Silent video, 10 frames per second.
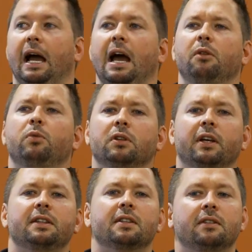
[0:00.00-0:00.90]
I would
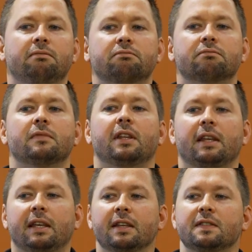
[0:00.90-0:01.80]
like to
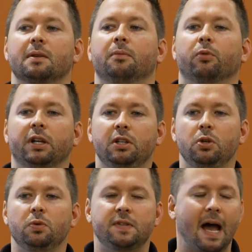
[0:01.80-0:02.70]
get some
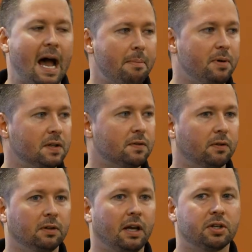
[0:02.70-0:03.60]
renewed topics
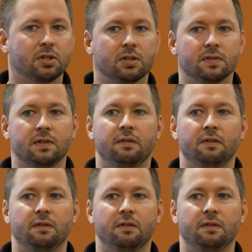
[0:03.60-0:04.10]
for lectures.